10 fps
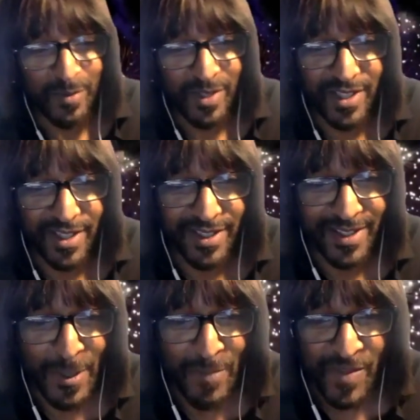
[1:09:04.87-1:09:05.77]
be like,
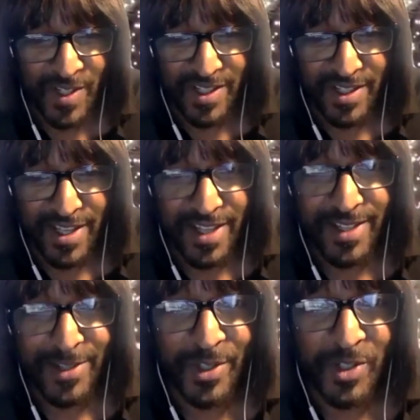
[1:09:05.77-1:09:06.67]
hey, do
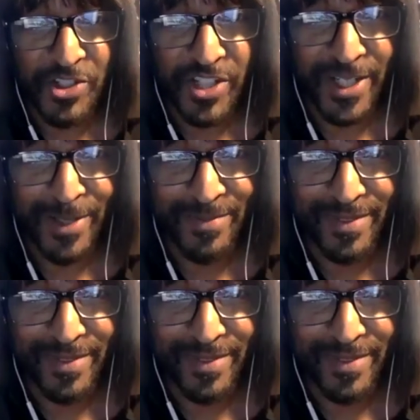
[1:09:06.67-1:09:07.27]
you want to go jam?